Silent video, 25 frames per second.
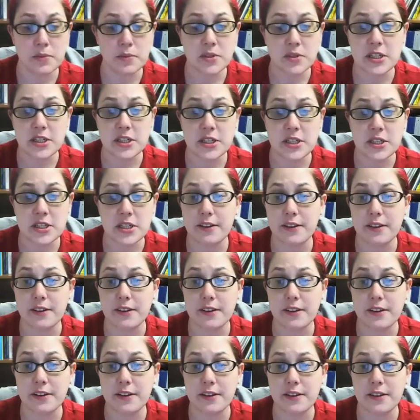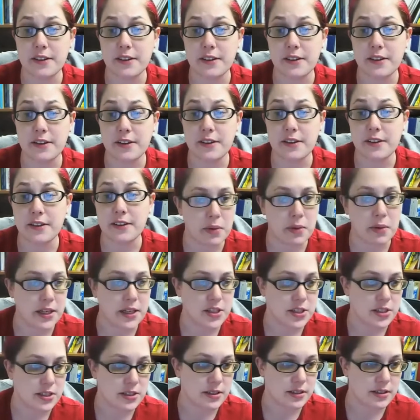sharing out those links on the event
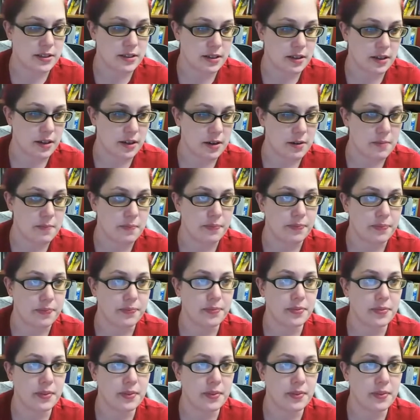pages. Oh, um,